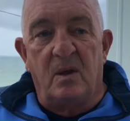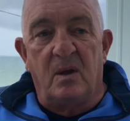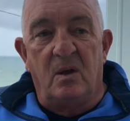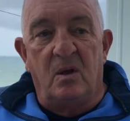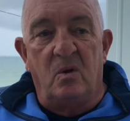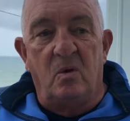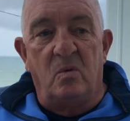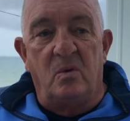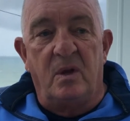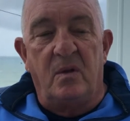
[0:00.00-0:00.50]

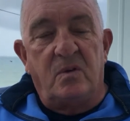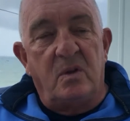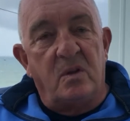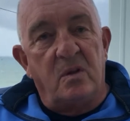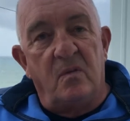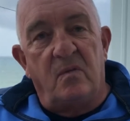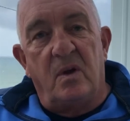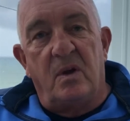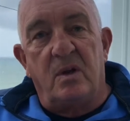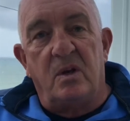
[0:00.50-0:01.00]
who lived in the
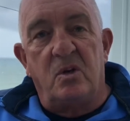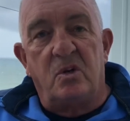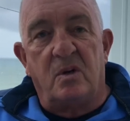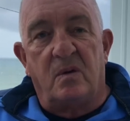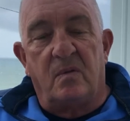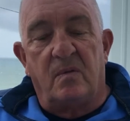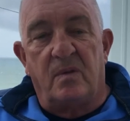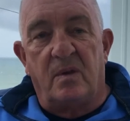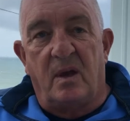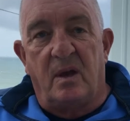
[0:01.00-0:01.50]
village
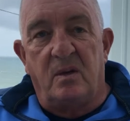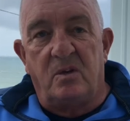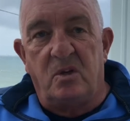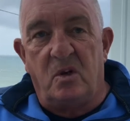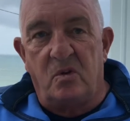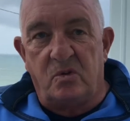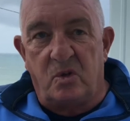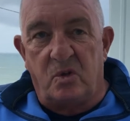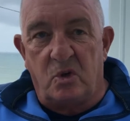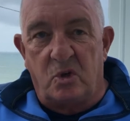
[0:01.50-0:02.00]
and
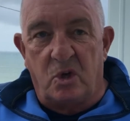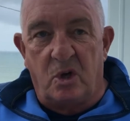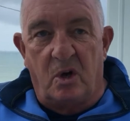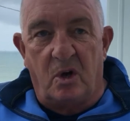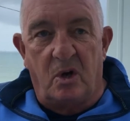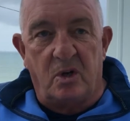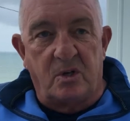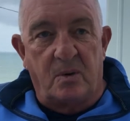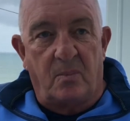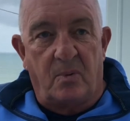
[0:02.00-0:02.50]
used the
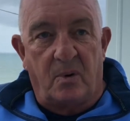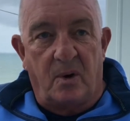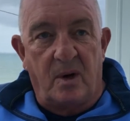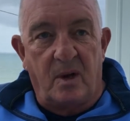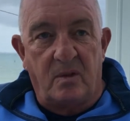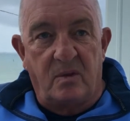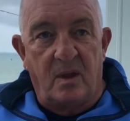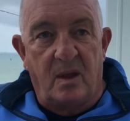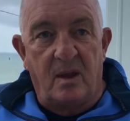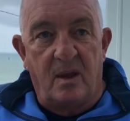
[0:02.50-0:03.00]
church and
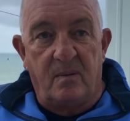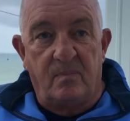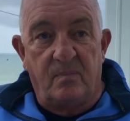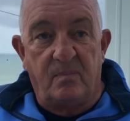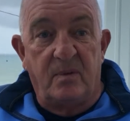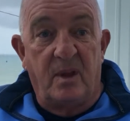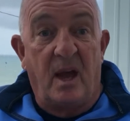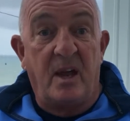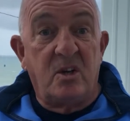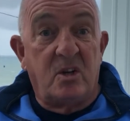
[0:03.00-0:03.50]
prayed there
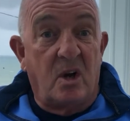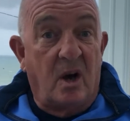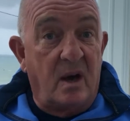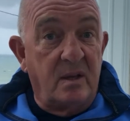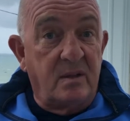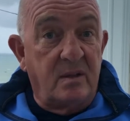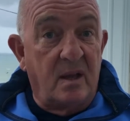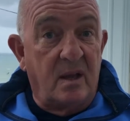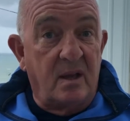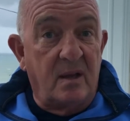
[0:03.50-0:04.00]
and
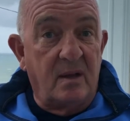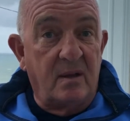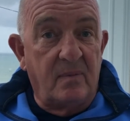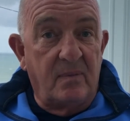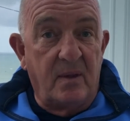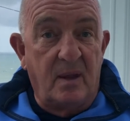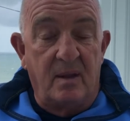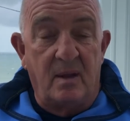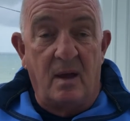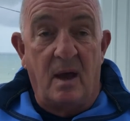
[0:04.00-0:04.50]
died there
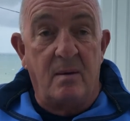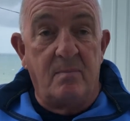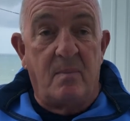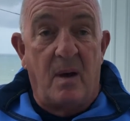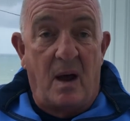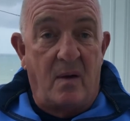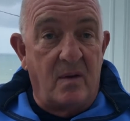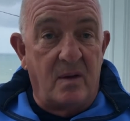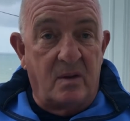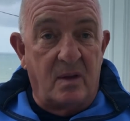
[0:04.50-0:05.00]
and
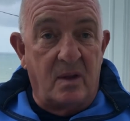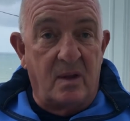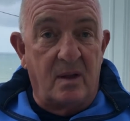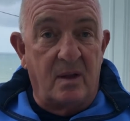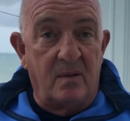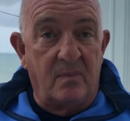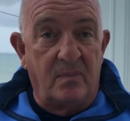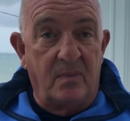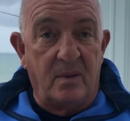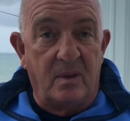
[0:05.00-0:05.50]
married there